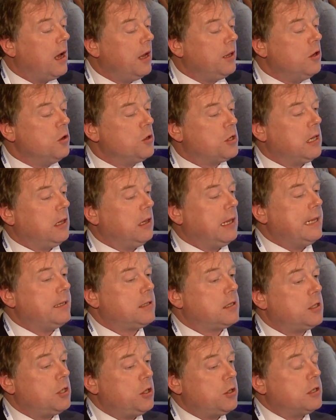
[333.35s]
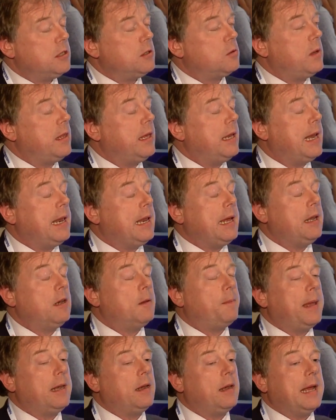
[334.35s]
usual institutions within
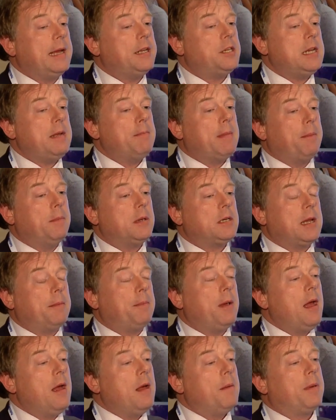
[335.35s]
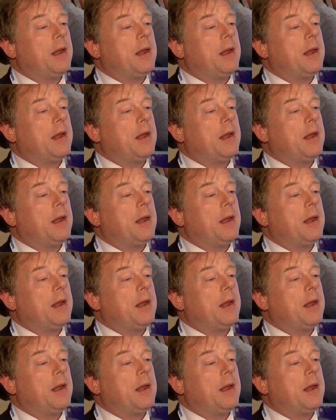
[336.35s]
independent HE membership.